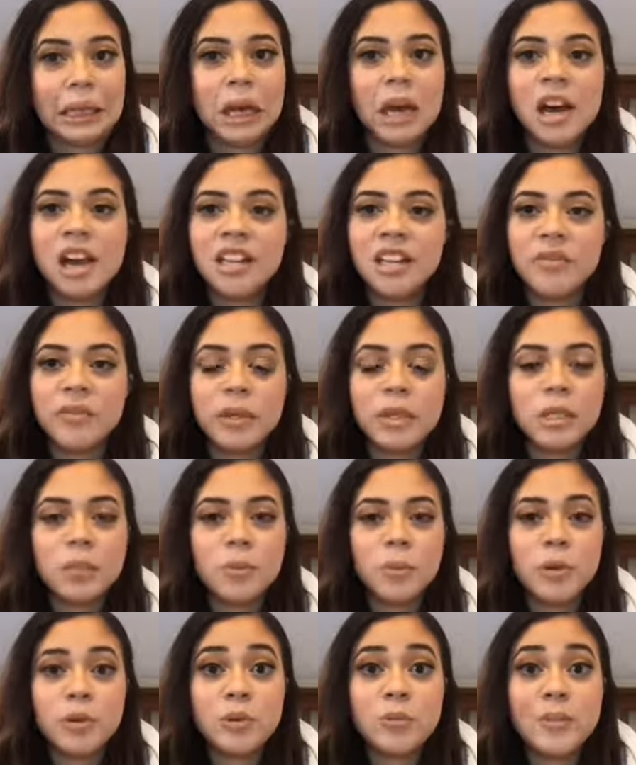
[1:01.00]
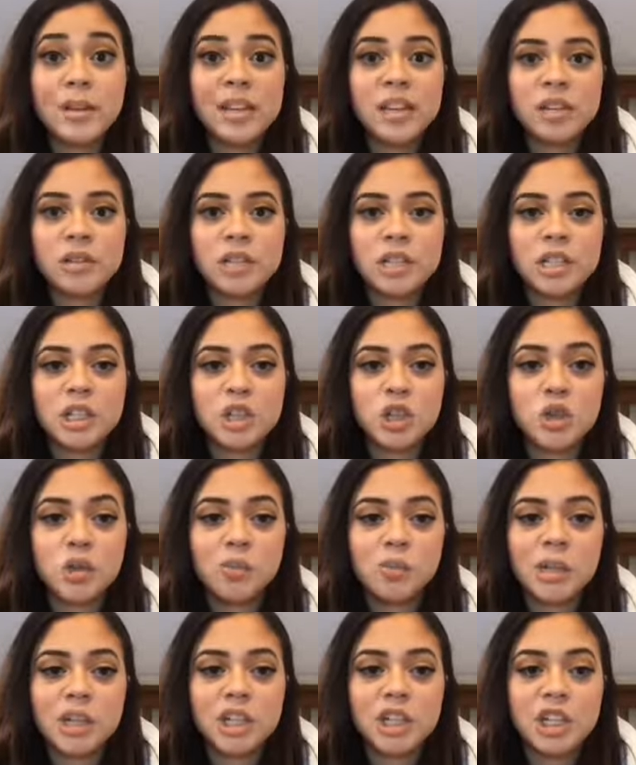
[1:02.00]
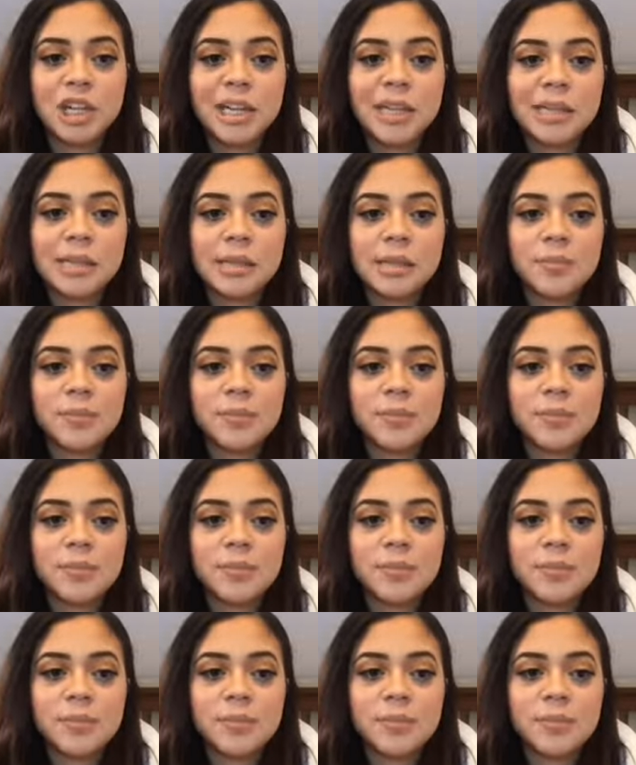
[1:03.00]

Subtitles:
kind of expose my hair to too much heat